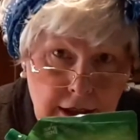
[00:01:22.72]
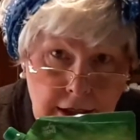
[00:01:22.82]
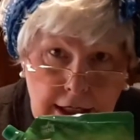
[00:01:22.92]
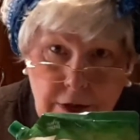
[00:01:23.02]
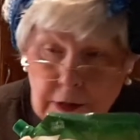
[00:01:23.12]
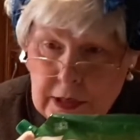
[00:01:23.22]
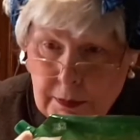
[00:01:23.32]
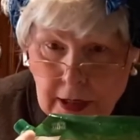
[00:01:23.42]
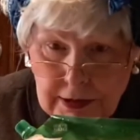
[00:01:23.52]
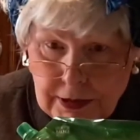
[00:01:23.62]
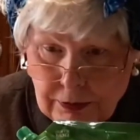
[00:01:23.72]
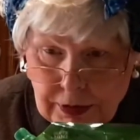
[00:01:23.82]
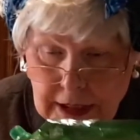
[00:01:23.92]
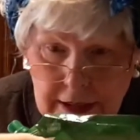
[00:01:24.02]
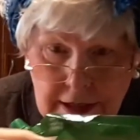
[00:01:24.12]
They don't sponsor
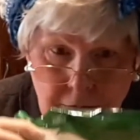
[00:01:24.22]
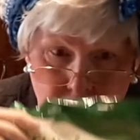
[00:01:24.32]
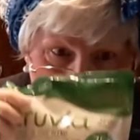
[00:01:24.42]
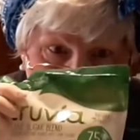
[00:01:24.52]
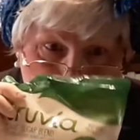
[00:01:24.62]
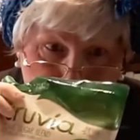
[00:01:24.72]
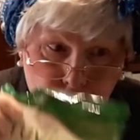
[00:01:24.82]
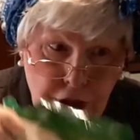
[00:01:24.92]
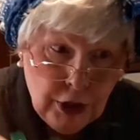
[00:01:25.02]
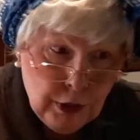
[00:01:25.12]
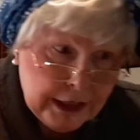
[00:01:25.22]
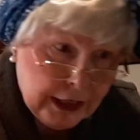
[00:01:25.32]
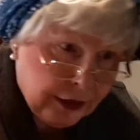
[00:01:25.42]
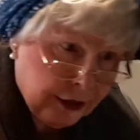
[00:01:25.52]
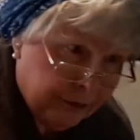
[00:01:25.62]
this. I'm just going to use it.